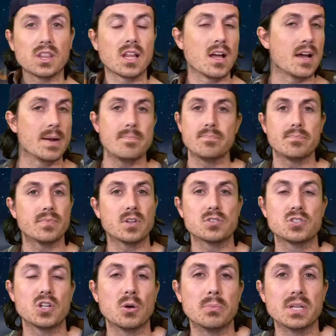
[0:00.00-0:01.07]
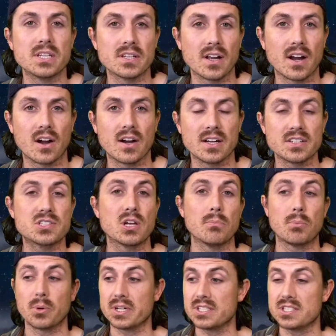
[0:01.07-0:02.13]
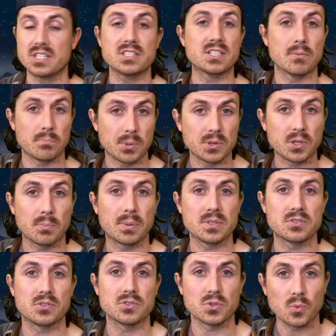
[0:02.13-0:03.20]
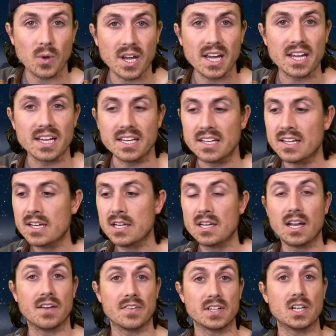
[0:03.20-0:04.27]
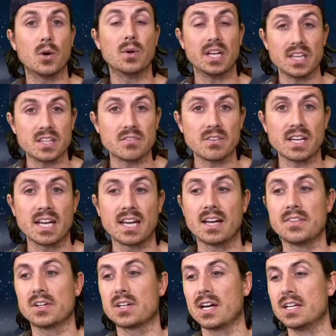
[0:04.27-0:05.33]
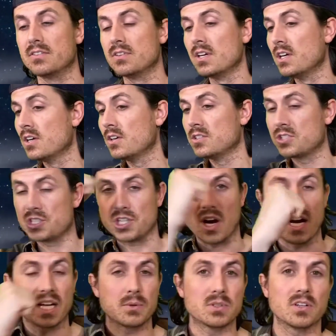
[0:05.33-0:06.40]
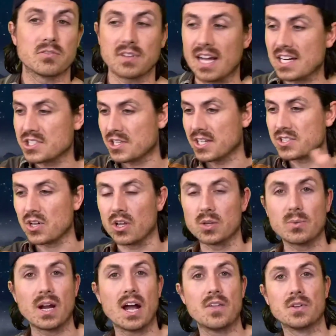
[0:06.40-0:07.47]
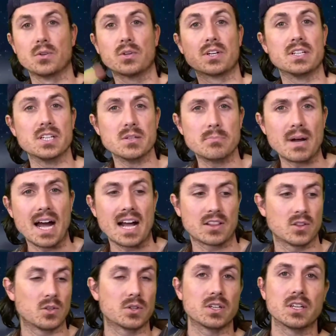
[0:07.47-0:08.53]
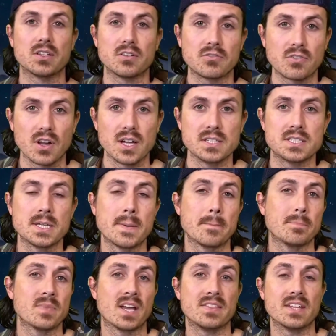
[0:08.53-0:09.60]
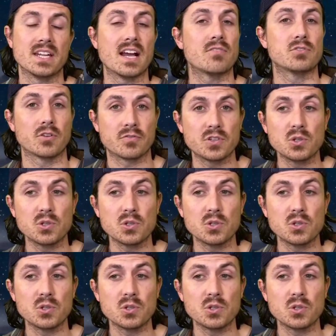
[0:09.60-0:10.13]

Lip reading: line. There's nobody there. And at some point he sees them put their pistols away and they go in the van. They're kind of shining with their flashlights all around. They're looking in the back, looking in the front. And then after a few